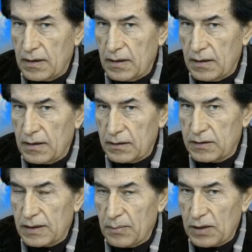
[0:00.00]
uh,
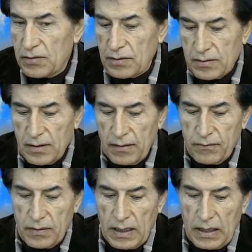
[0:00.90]
dimensions of
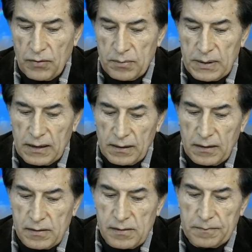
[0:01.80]
our beingness.